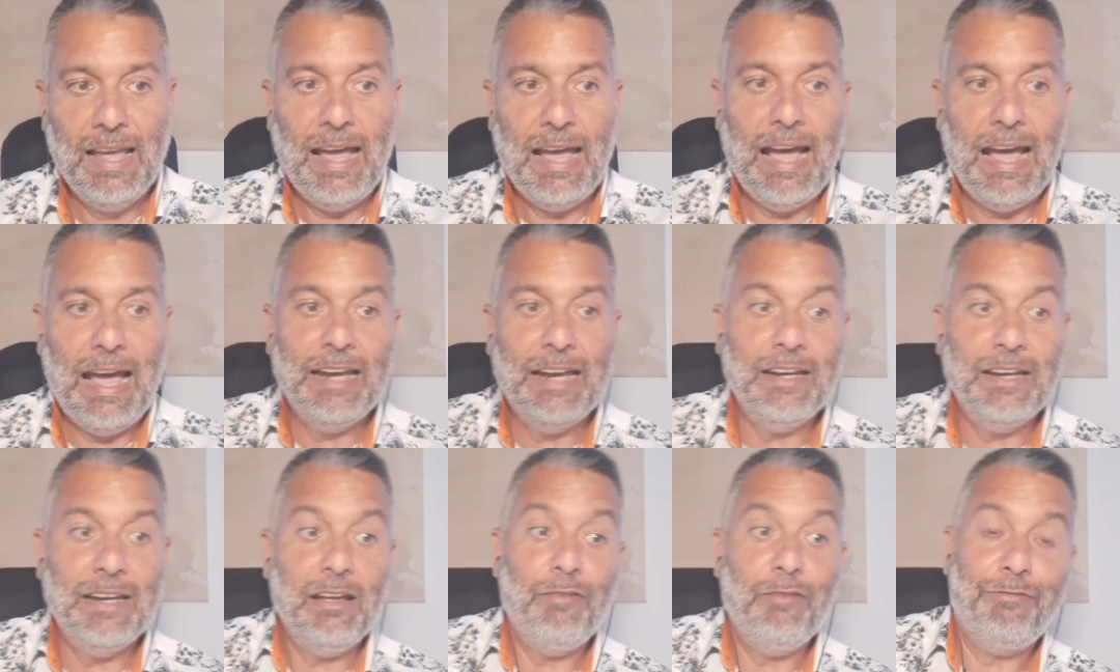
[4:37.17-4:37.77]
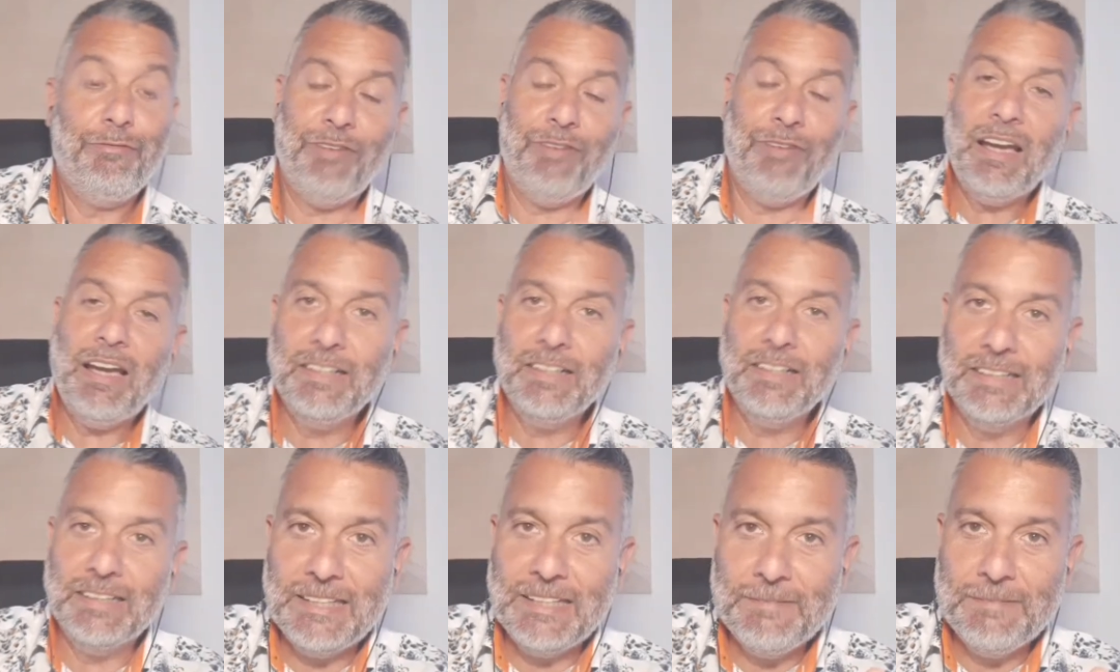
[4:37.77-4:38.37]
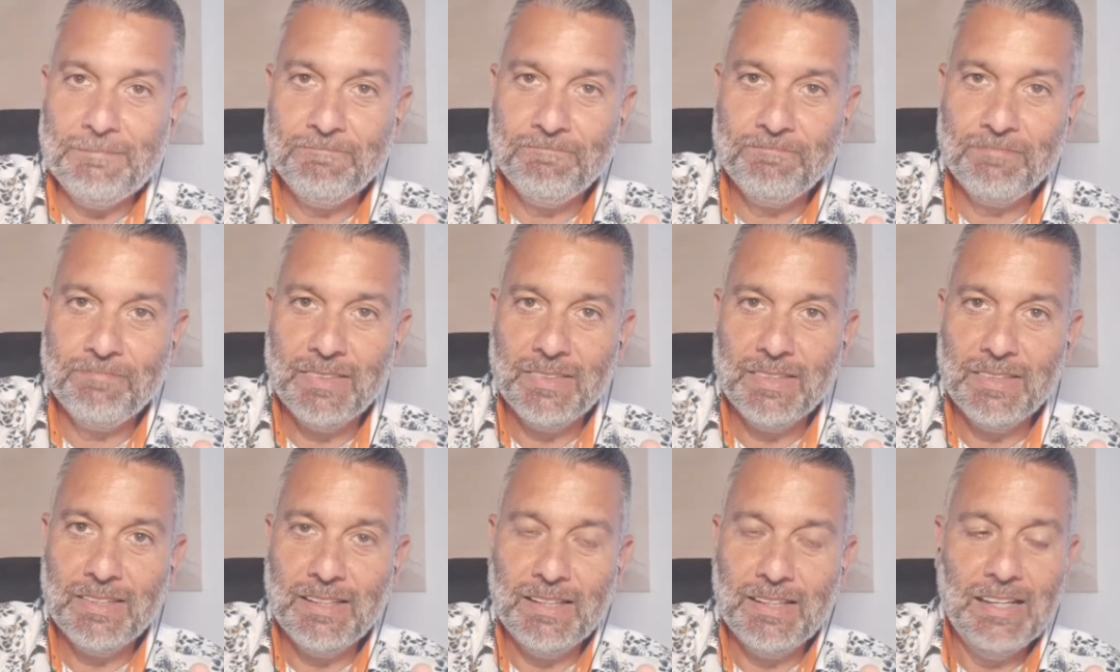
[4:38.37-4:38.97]
And finally,
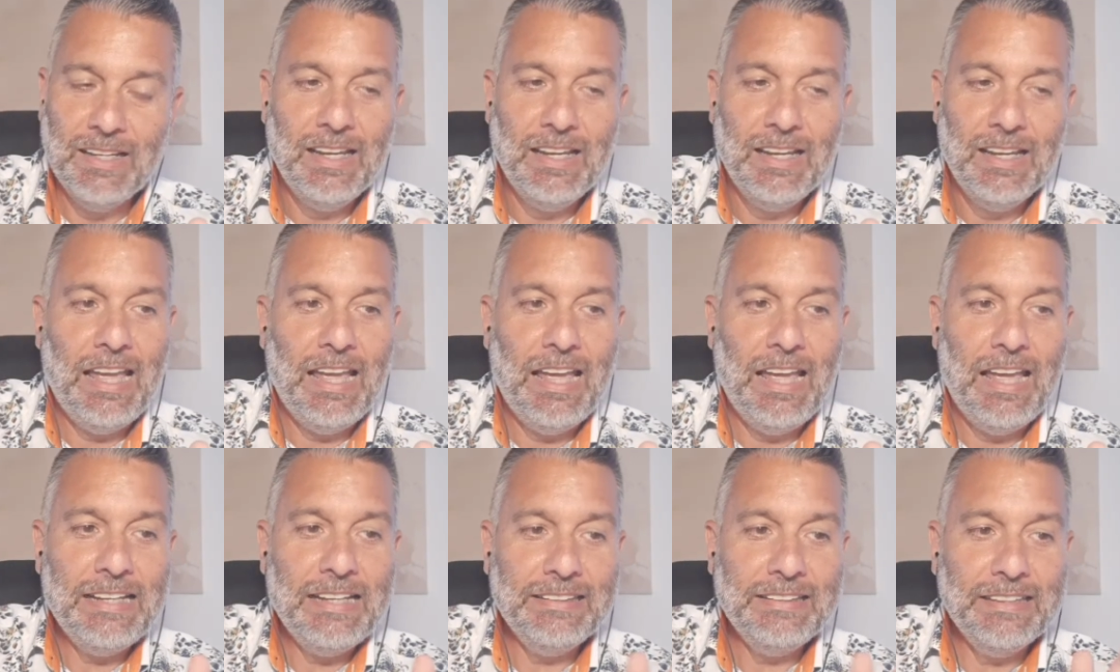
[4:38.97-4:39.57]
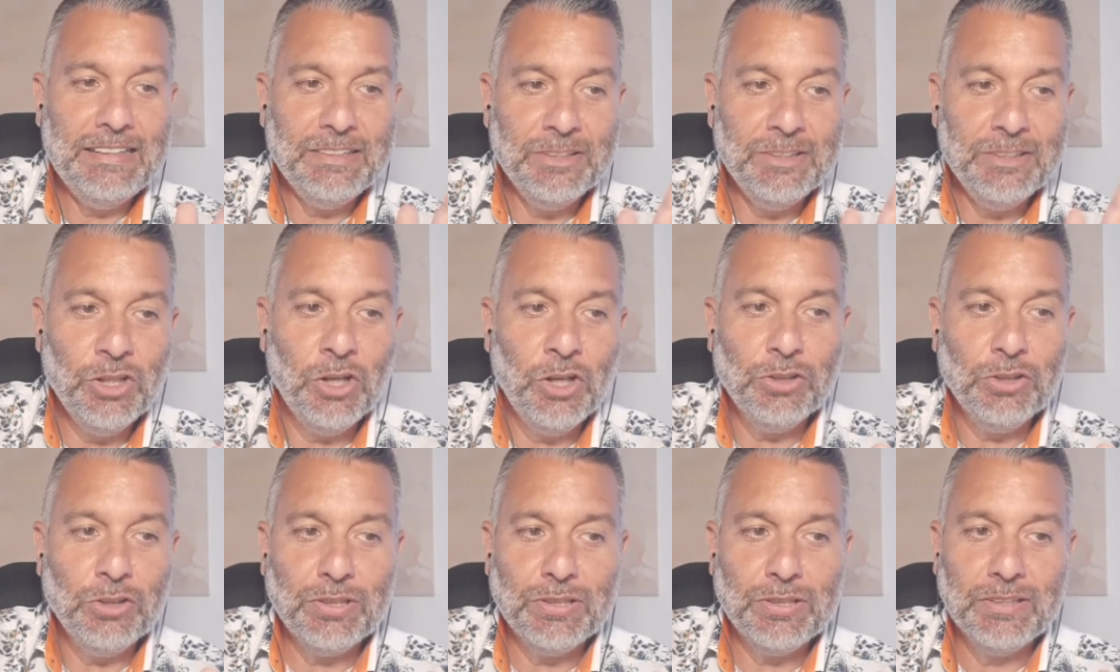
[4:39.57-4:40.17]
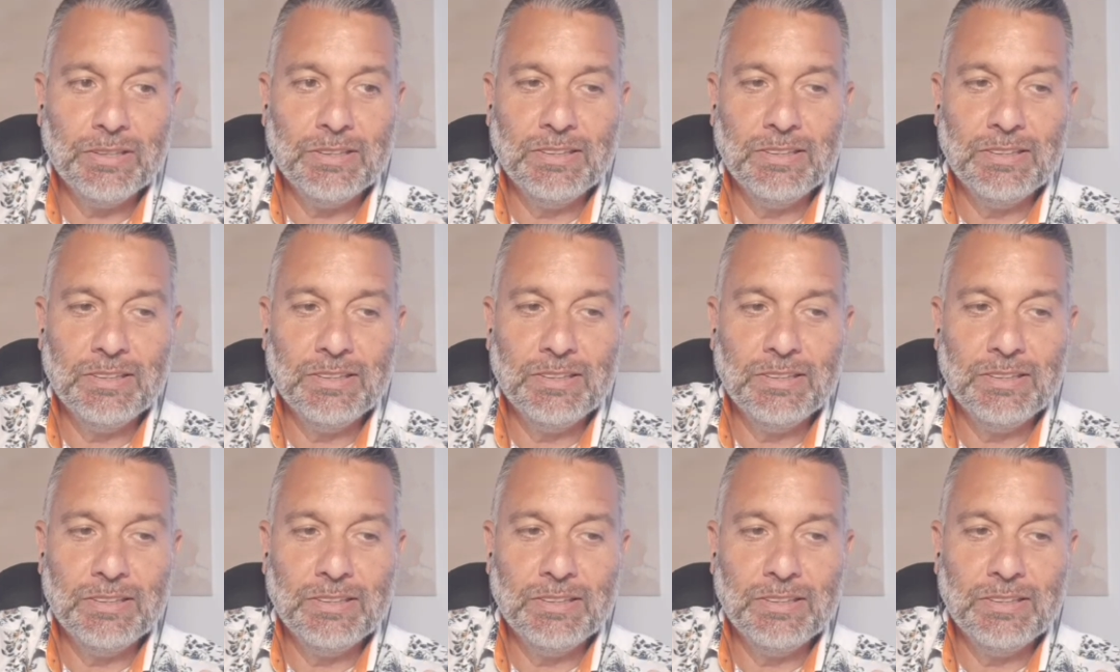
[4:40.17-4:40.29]
he did not